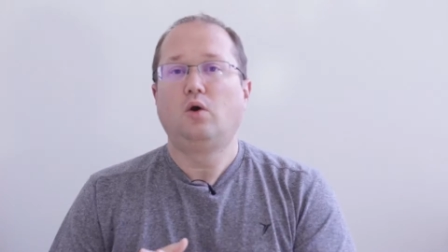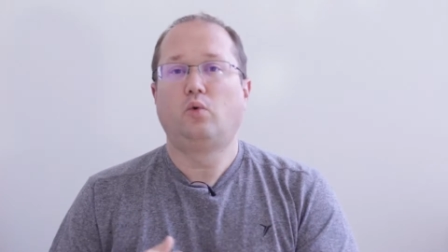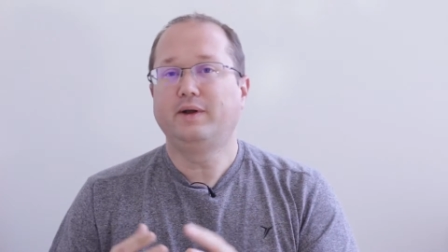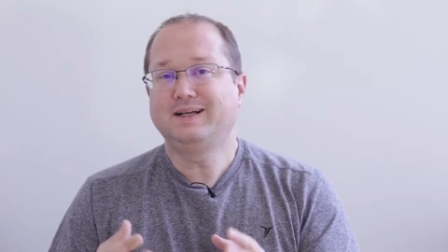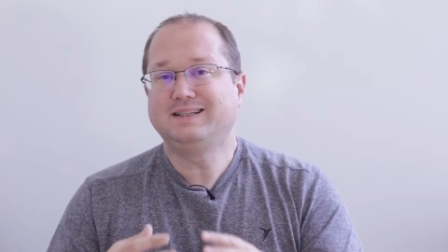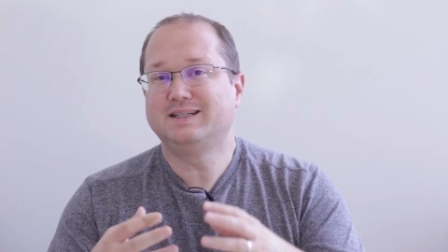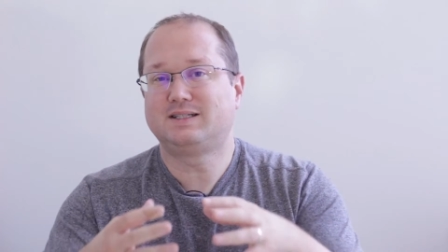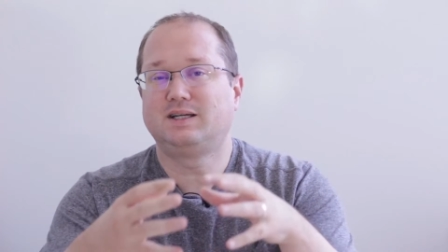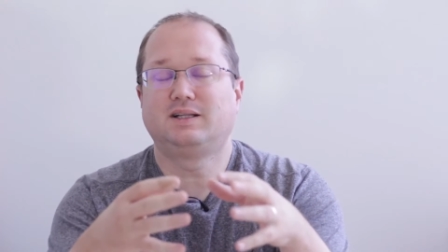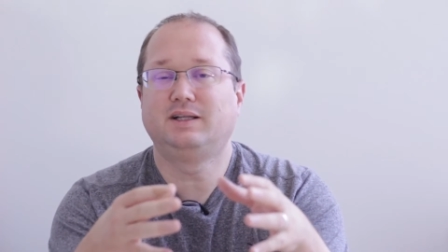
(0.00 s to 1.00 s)

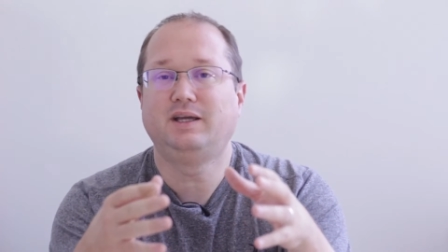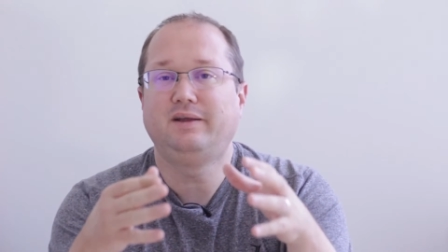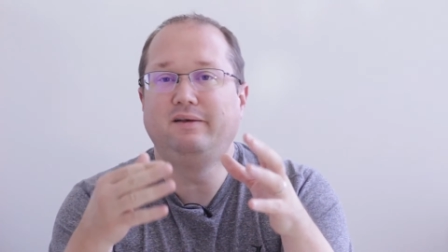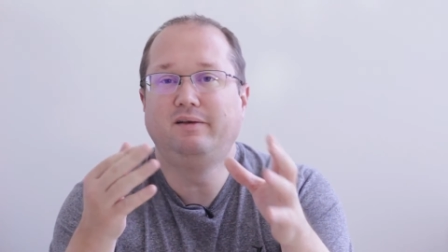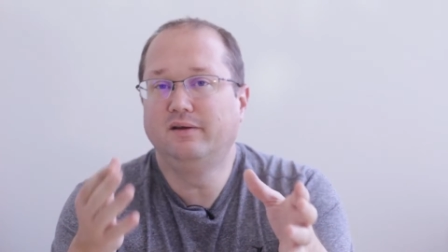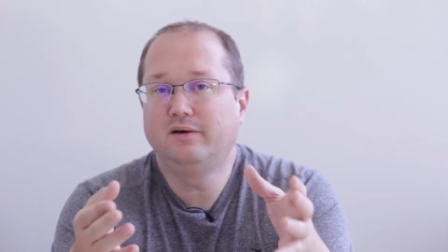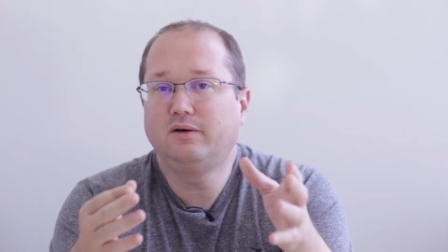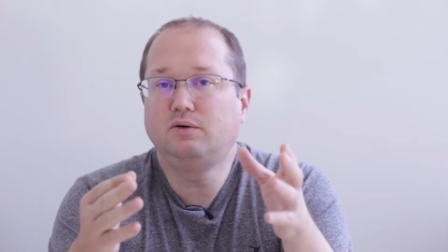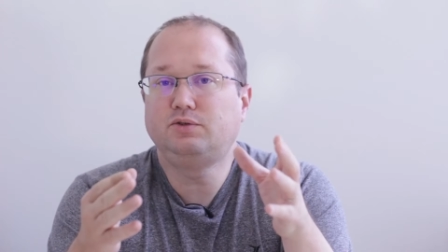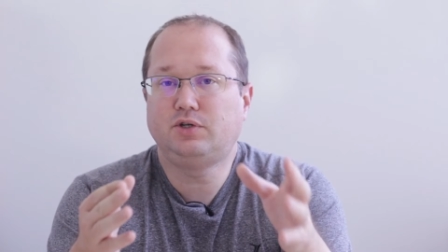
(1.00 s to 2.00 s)
Realistically,
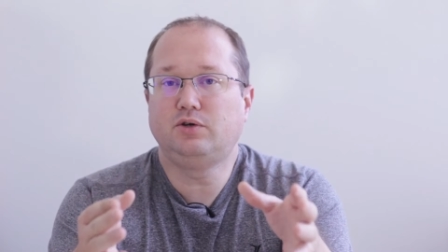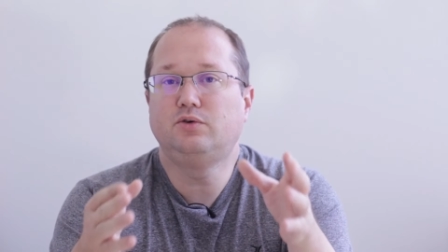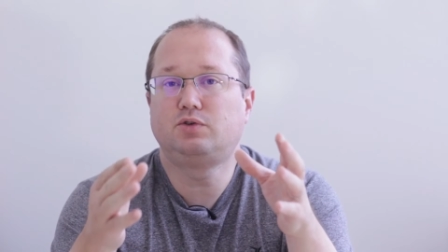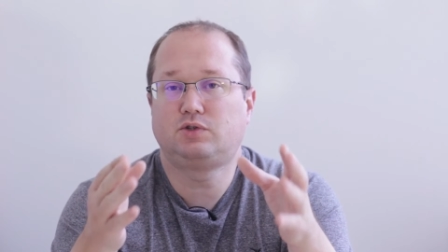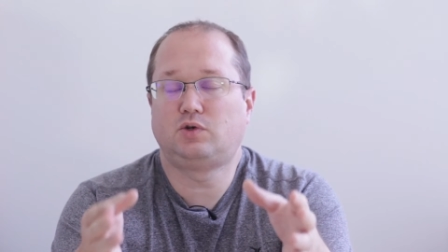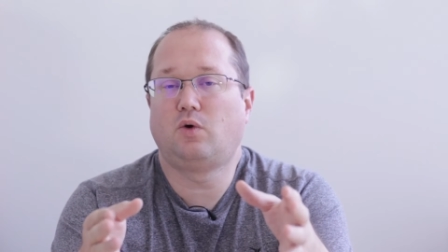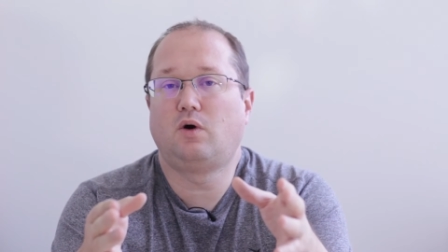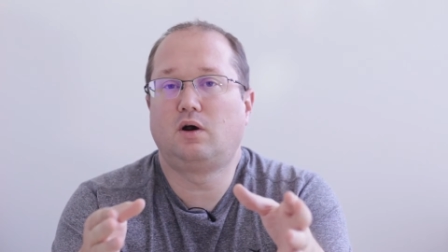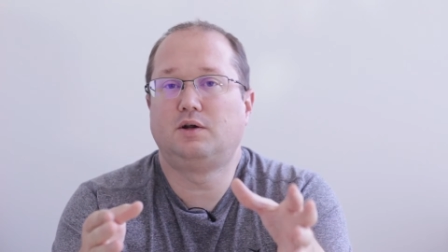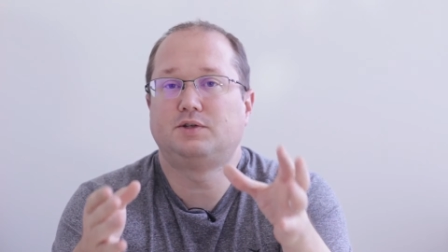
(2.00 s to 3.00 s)
no two
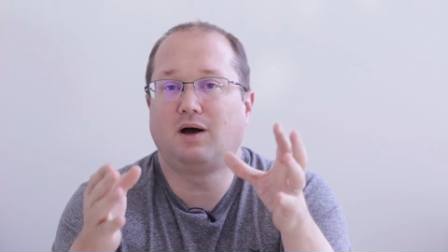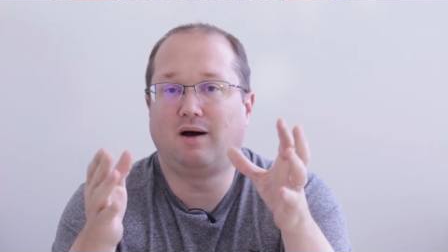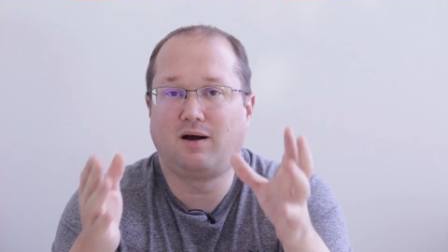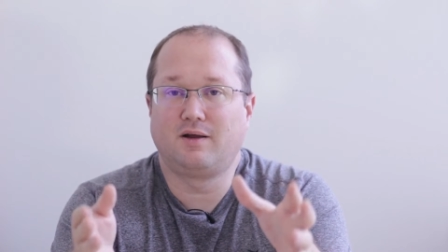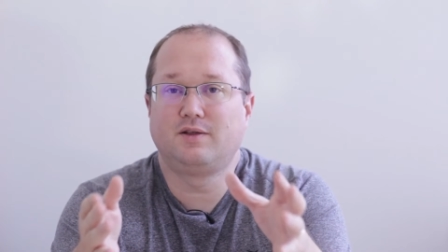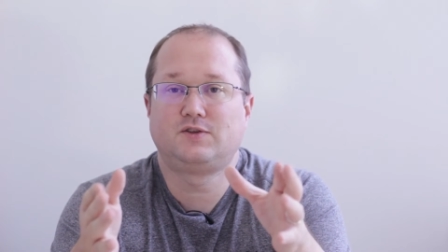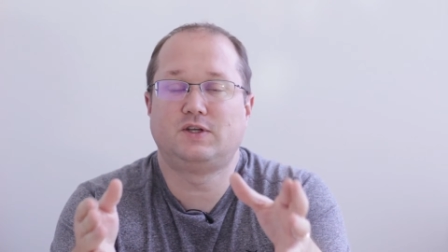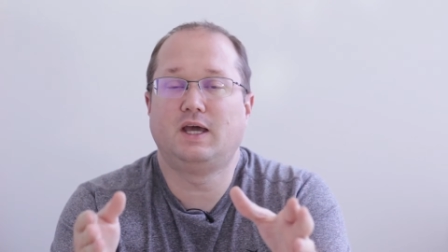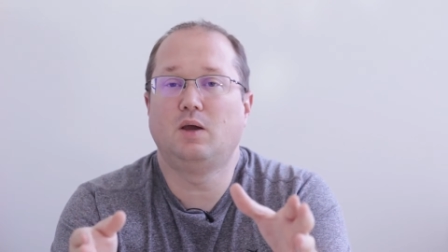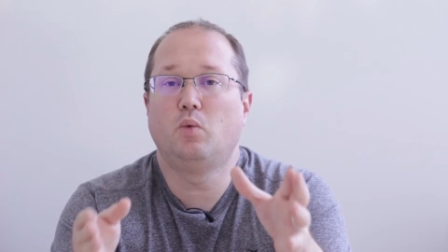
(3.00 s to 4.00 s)
stores are the
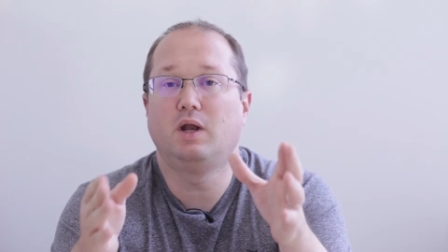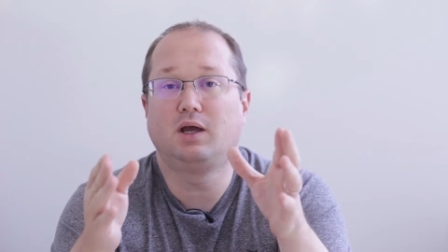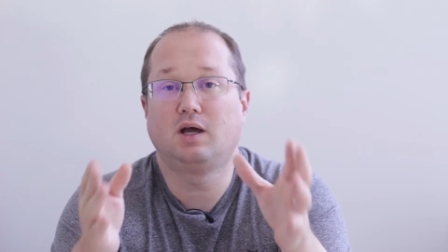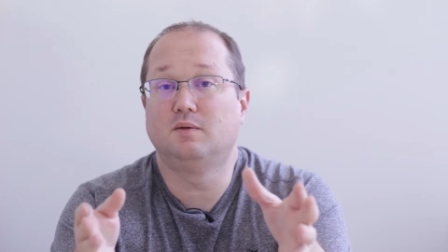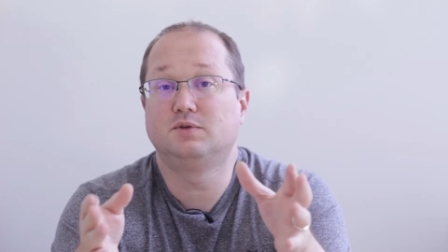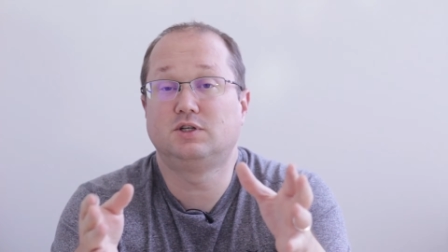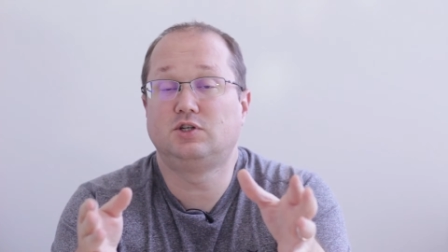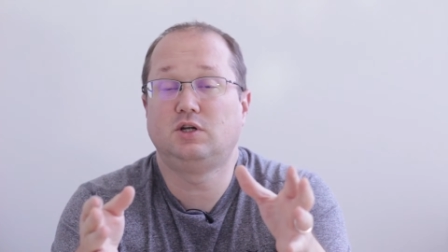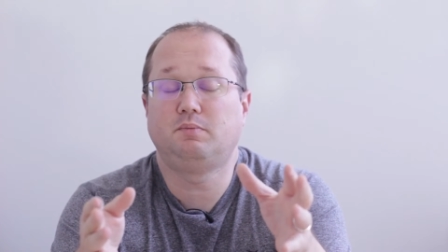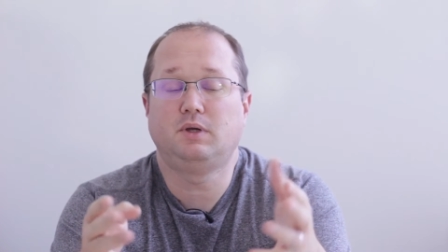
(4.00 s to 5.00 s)
same when it comes to
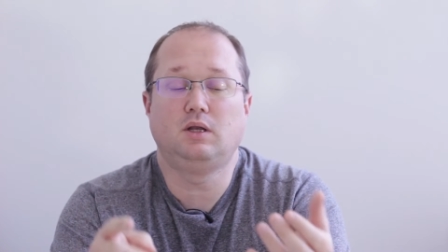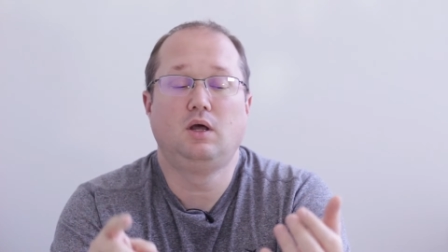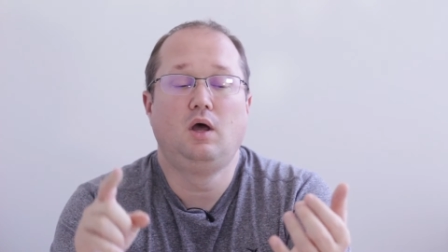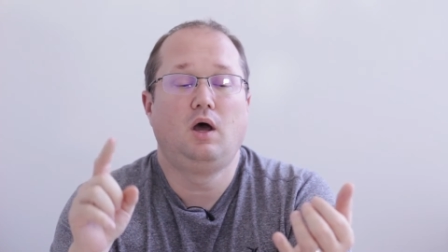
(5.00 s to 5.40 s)
shipping.